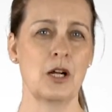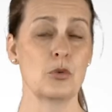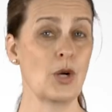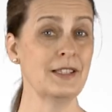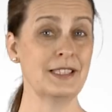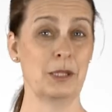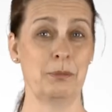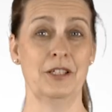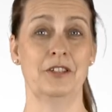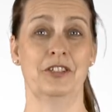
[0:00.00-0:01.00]
Writing a
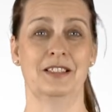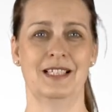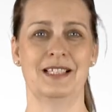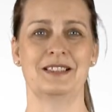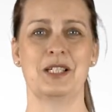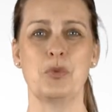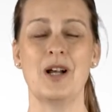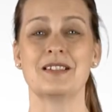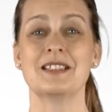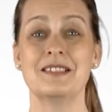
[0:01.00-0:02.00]
perfect text at
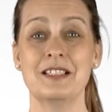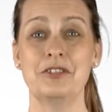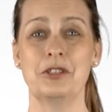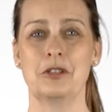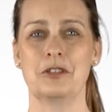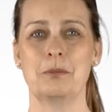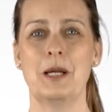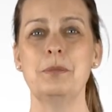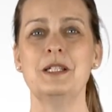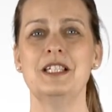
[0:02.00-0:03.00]
once is difficult,
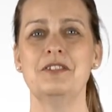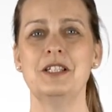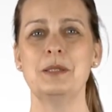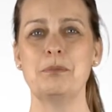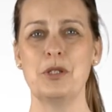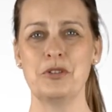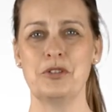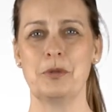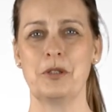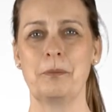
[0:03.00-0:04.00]
maybe even
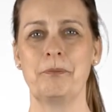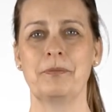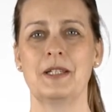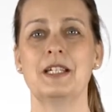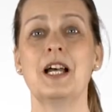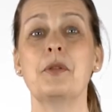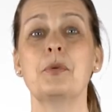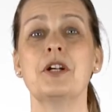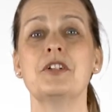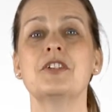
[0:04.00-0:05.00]
impossible. In other
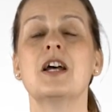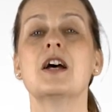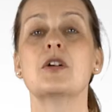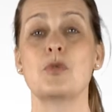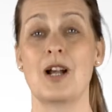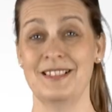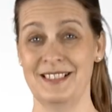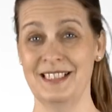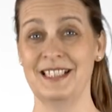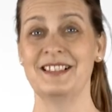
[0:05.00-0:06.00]
words,
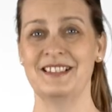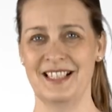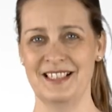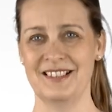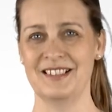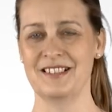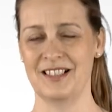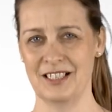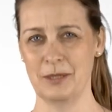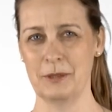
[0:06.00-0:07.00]
writing takes
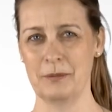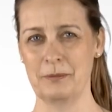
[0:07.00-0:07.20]
time.